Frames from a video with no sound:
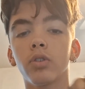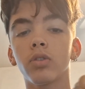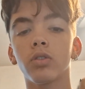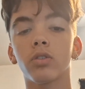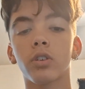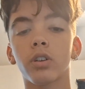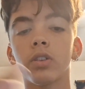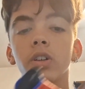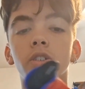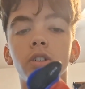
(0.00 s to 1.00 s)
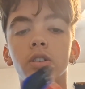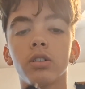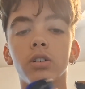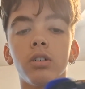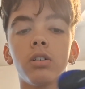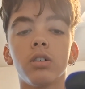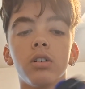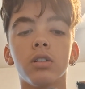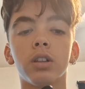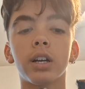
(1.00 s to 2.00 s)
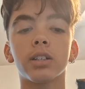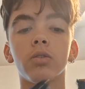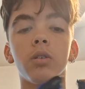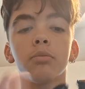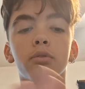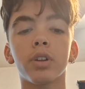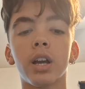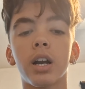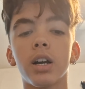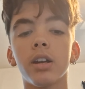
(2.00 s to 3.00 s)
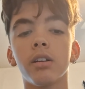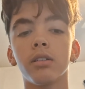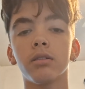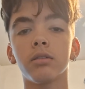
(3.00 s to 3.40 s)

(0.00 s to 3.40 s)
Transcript: Good articulation. Legs go up pretty high.